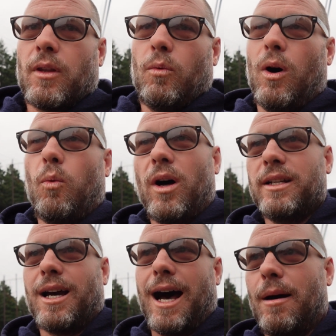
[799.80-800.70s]
well, one
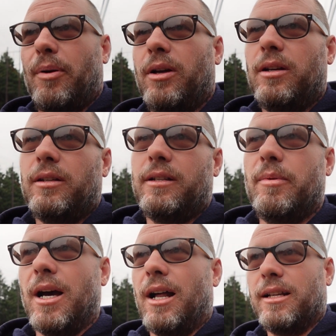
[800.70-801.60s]
cop, and to
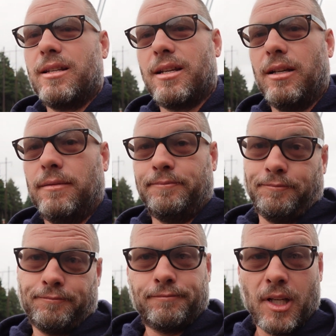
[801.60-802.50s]
be honest,
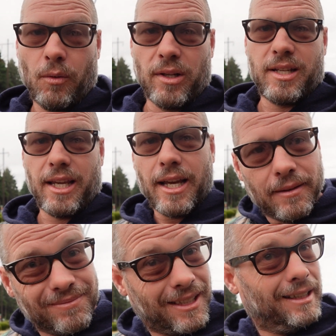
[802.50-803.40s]
once
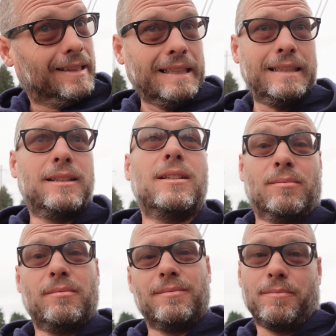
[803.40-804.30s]
again,
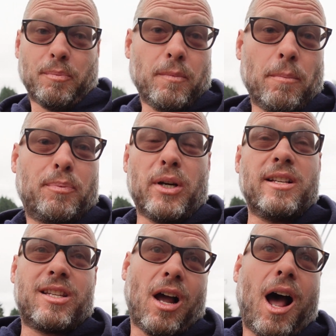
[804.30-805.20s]
a pretty
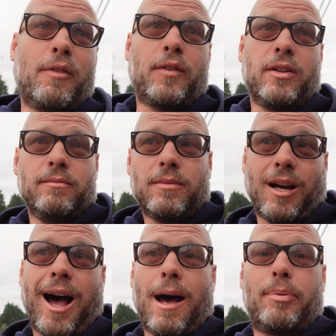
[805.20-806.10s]
soft
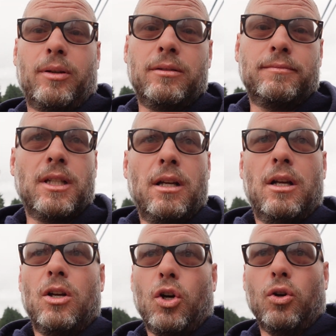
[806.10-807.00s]
cop
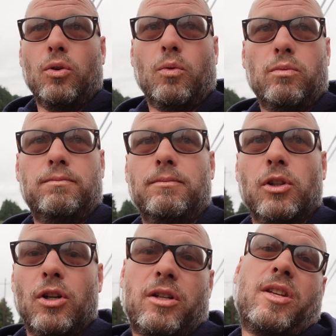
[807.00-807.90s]
who
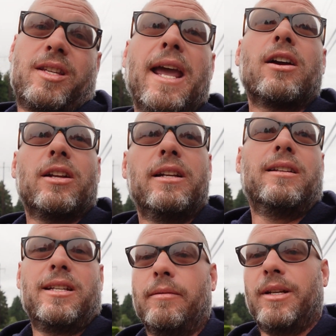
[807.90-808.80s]
looked scared and
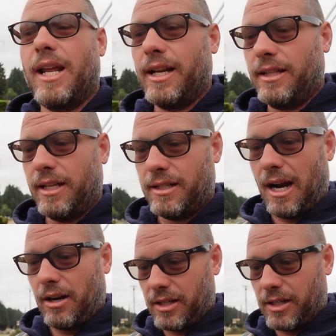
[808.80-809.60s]
intimidated the entire